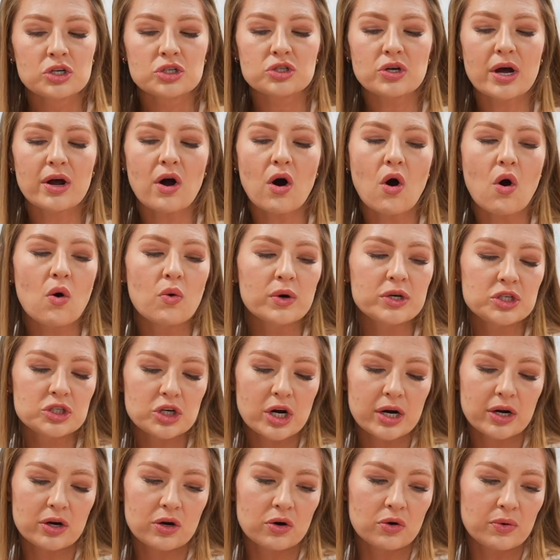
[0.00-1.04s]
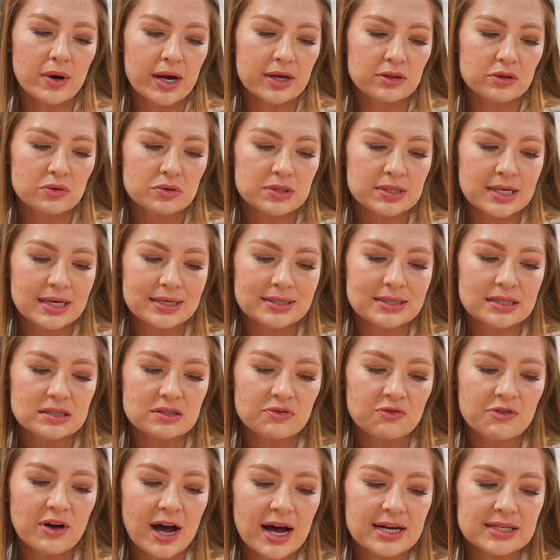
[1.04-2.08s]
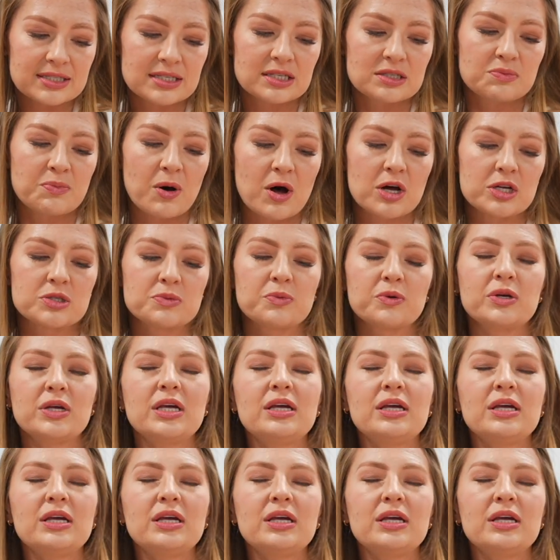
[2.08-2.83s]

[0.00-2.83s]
So I always try to correct those things as fast as possible,